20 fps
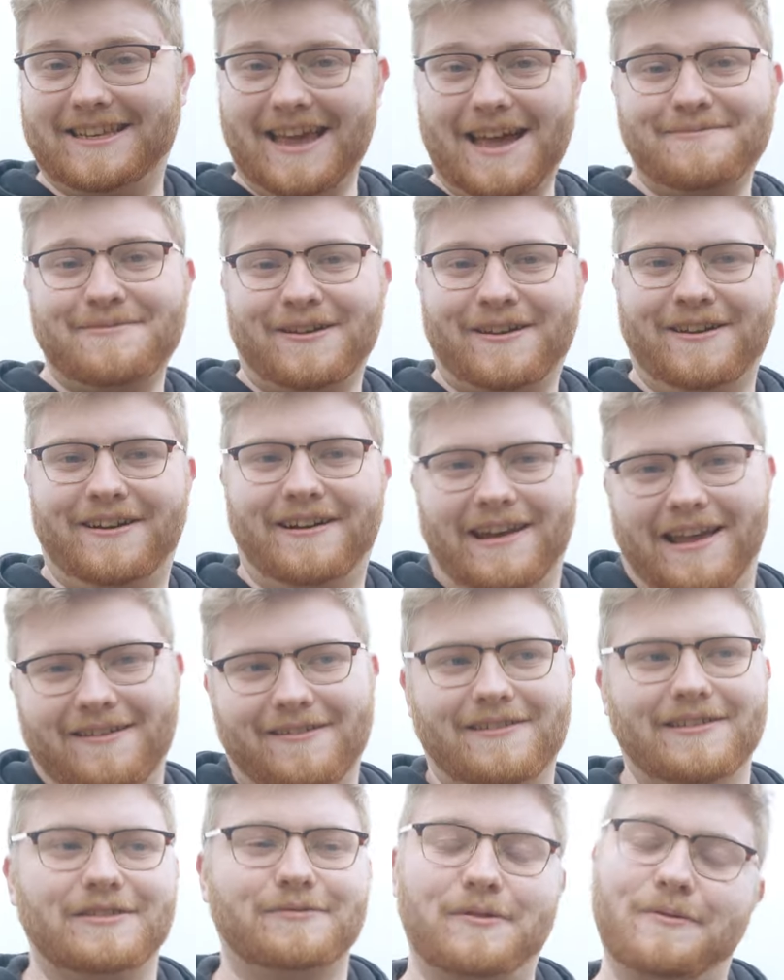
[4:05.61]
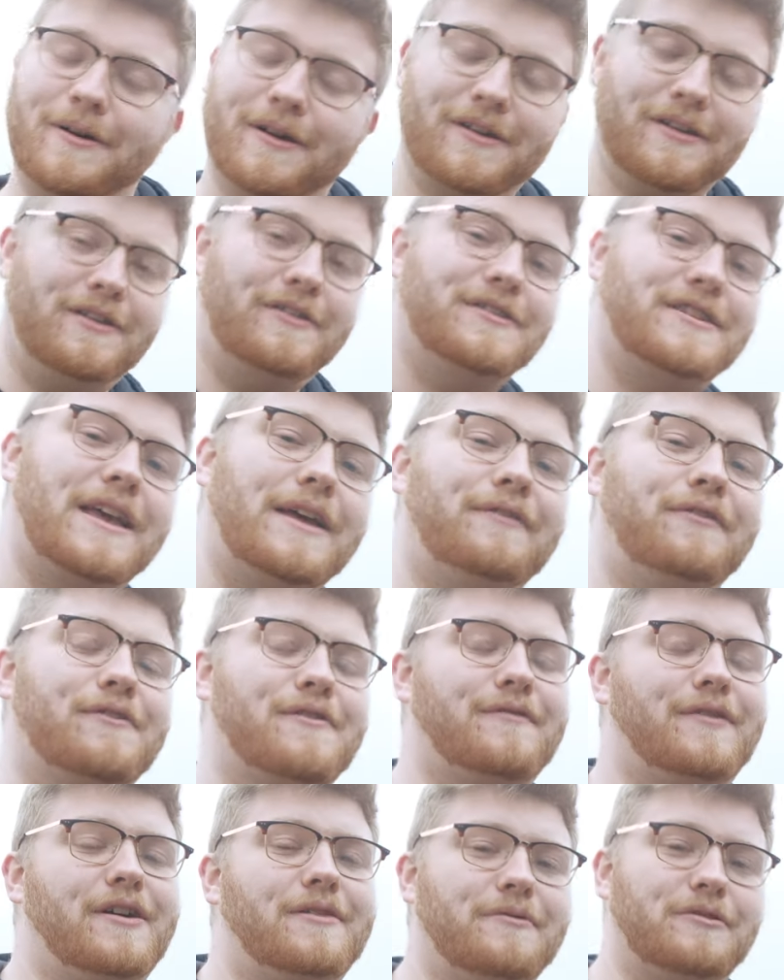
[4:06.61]
a camera car now, because we were going to use the A four
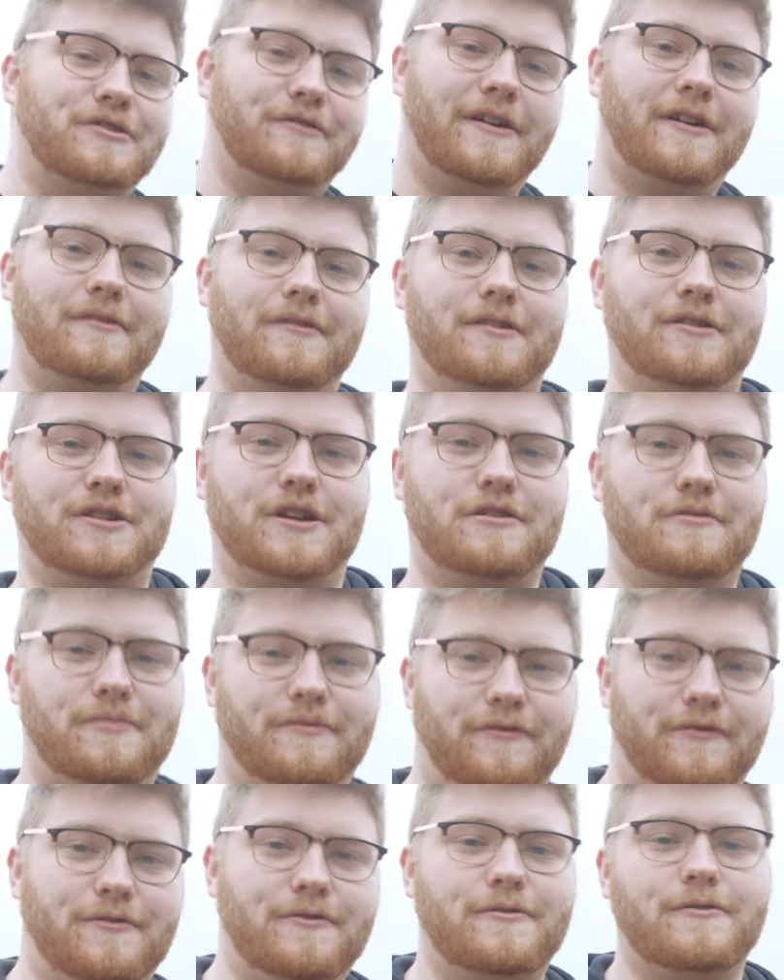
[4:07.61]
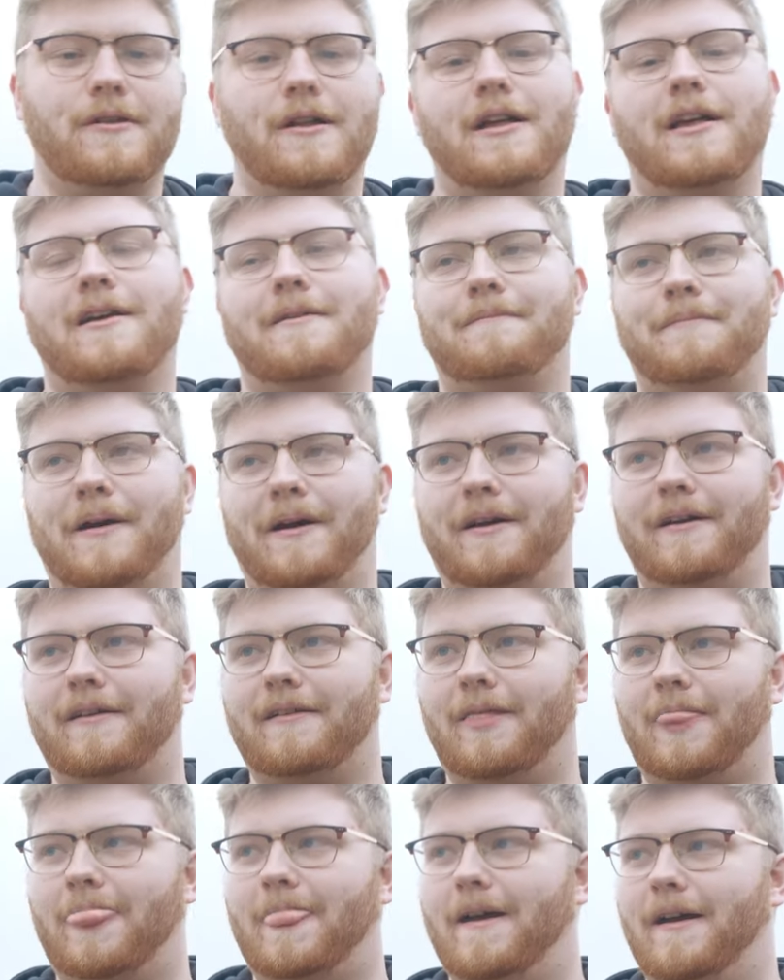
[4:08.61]
Avant, which we've had on the channel before, but
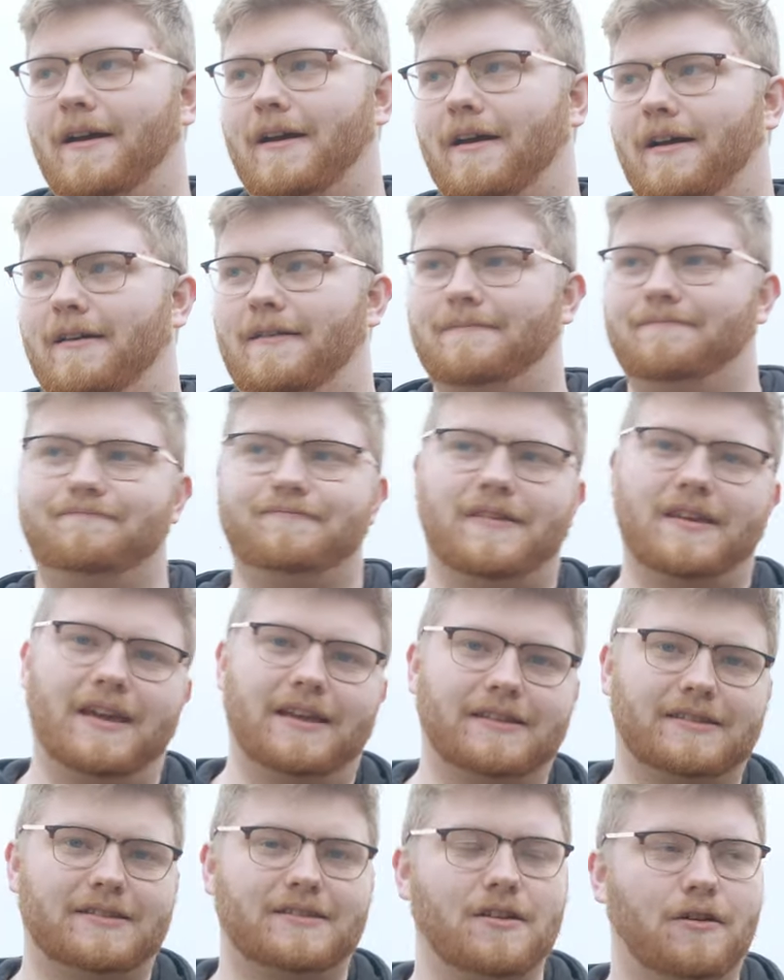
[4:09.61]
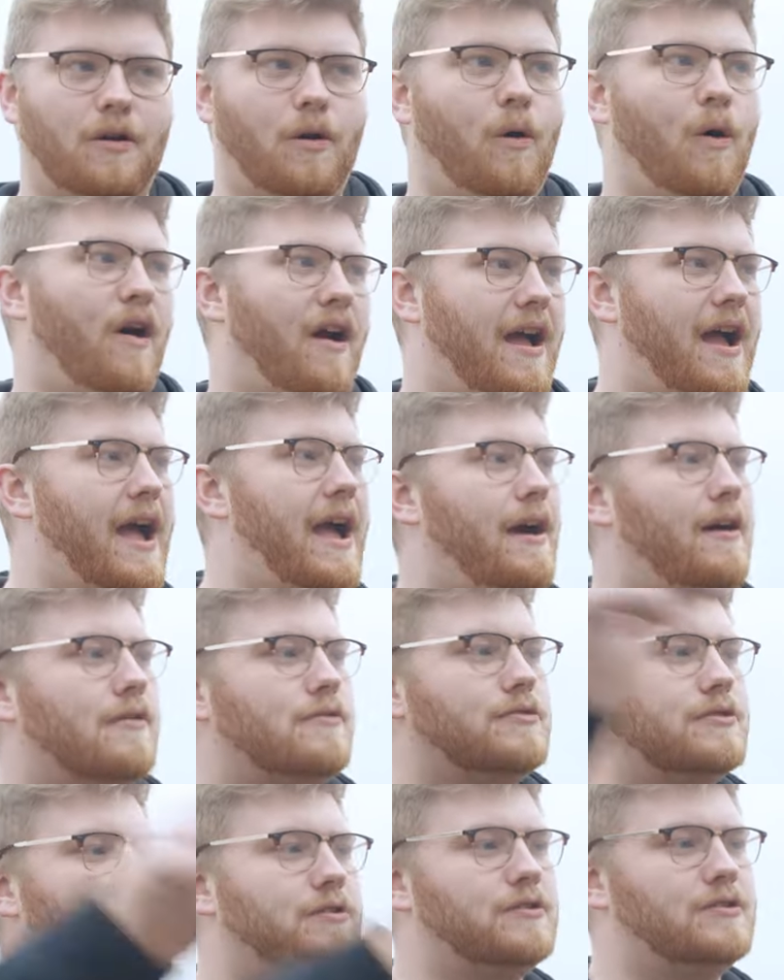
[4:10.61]
it's not quite
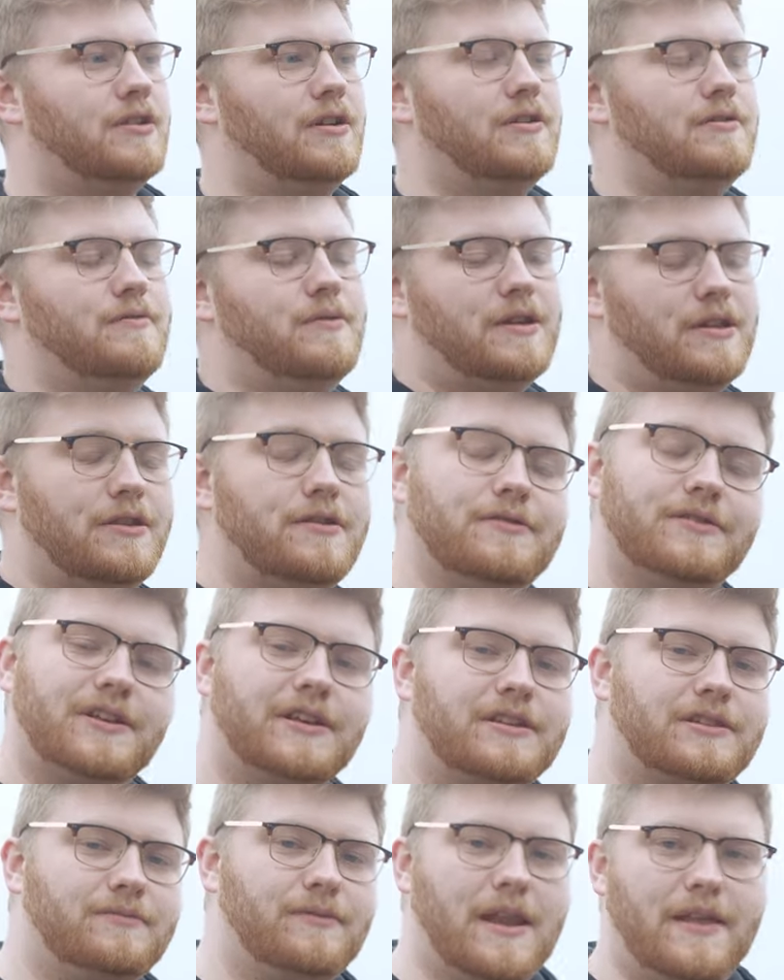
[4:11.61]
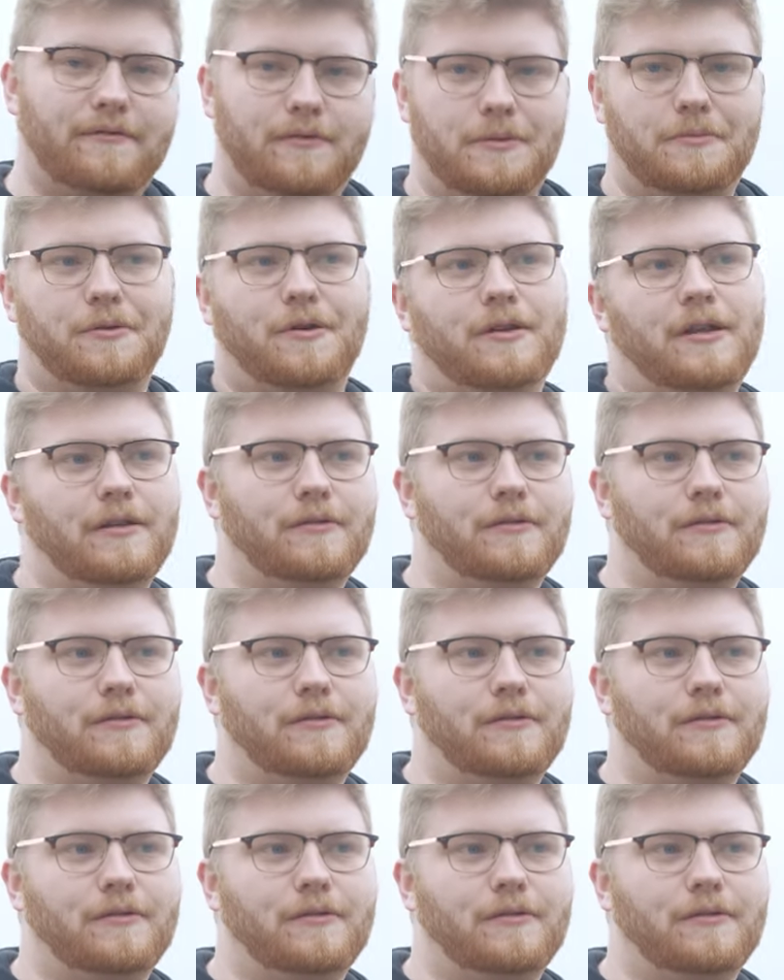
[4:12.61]
ours, so we can use this whenever we want.